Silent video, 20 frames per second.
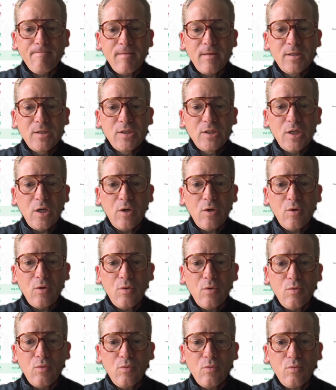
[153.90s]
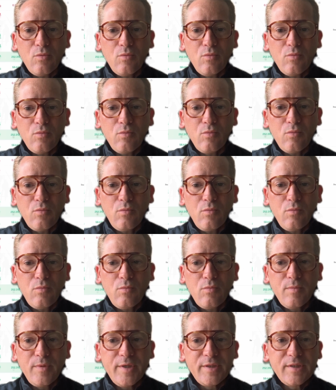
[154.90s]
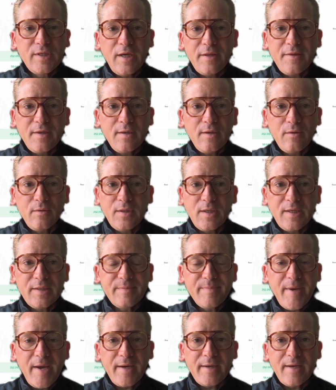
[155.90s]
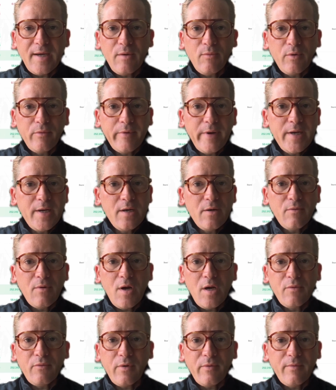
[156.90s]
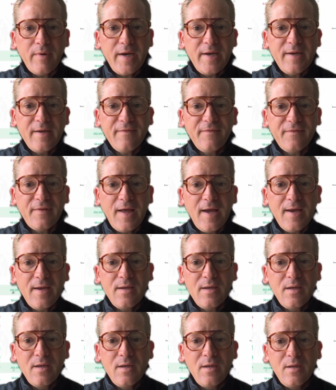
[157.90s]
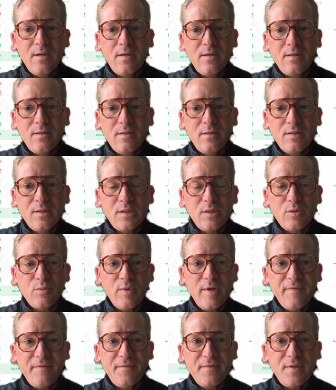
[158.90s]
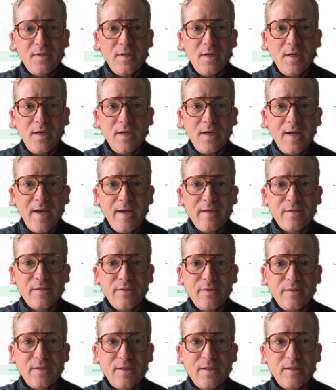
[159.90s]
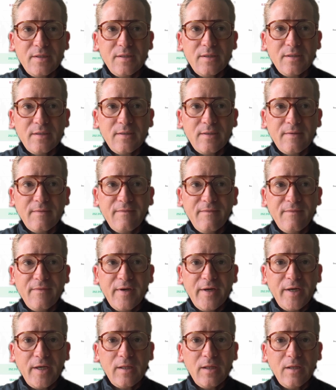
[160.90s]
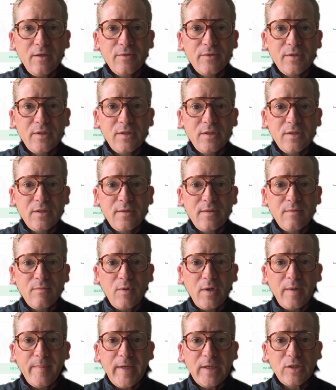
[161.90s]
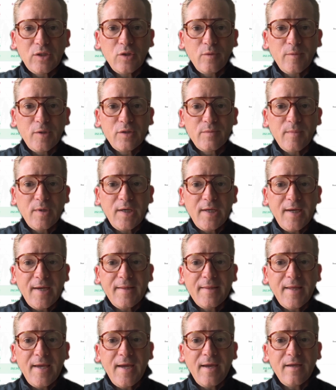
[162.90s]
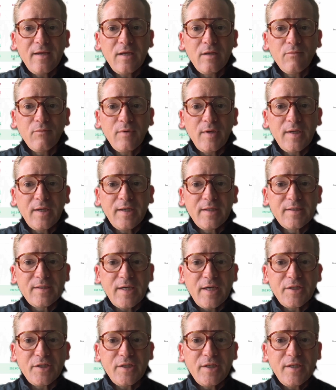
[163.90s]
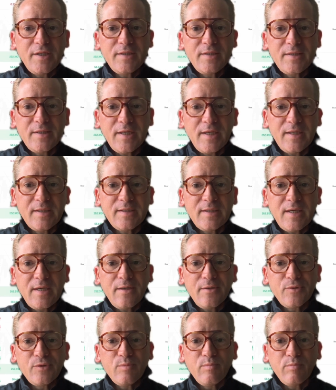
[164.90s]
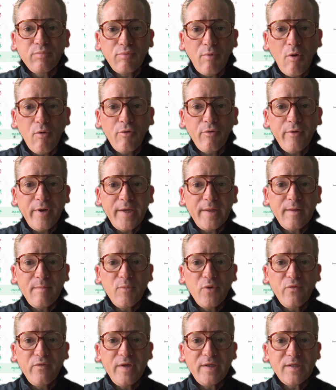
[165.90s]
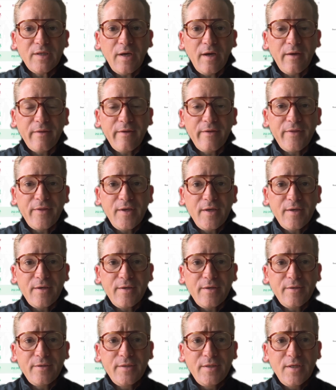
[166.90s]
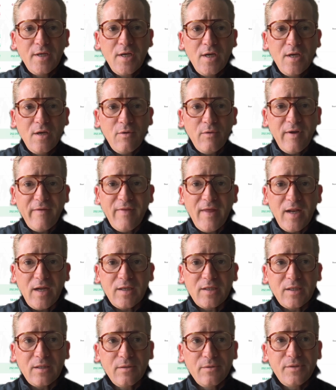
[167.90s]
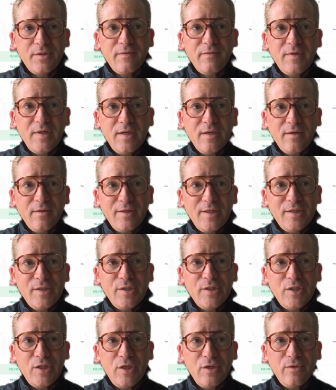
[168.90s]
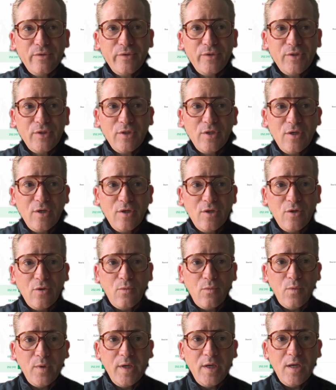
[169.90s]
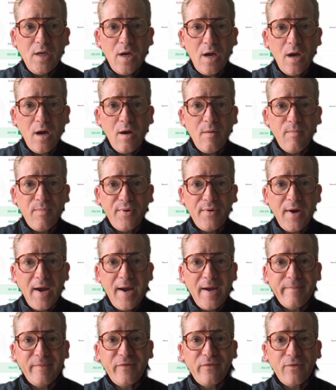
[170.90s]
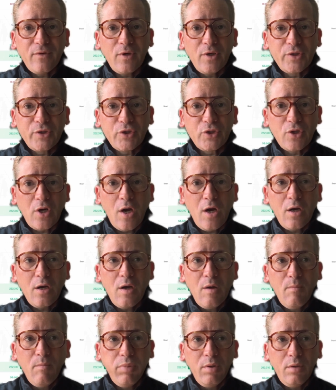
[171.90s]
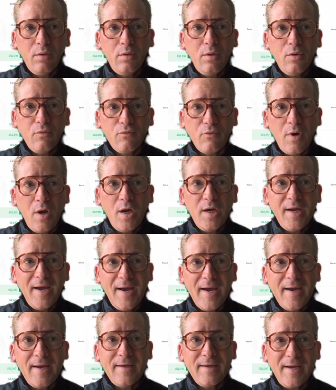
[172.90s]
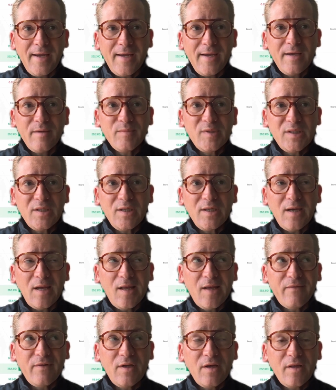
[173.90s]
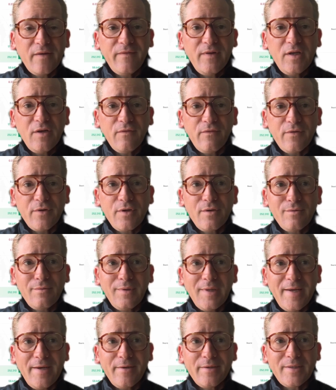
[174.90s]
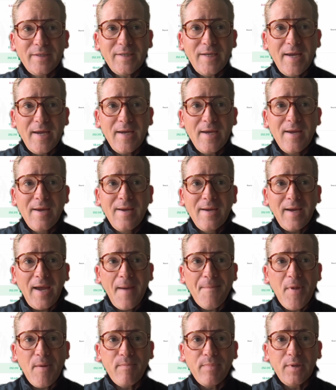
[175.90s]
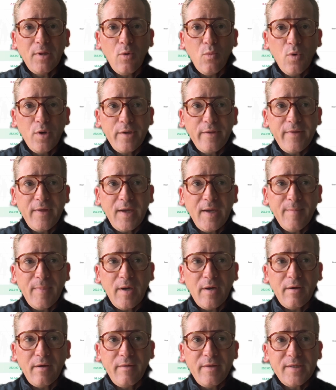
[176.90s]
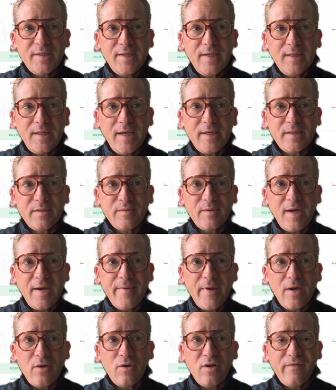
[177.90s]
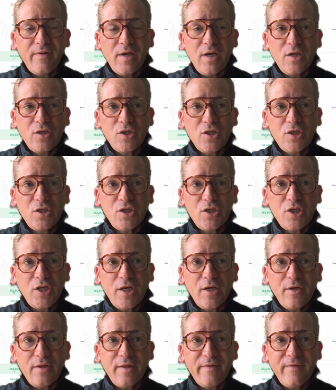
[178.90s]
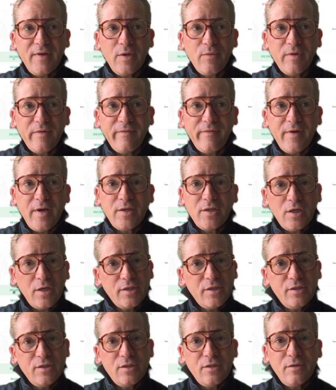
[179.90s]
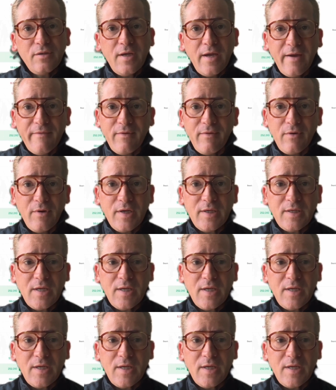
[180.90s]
So there's nothing holding us back now. We're ready to run. We're ready to fly. Swift concerts, very close. We're going to make so much money on that, and concessions, ticket sales, brokering the movie to other theaters. We have that exclusive deal. This is huge. We are primed for a strong bull run on AMC. I'll have another video for you later today. Comment below. What do you think about all this? Hit like, subscribe, and notifications. Share the video with a friend. Talk to you soon. Have a great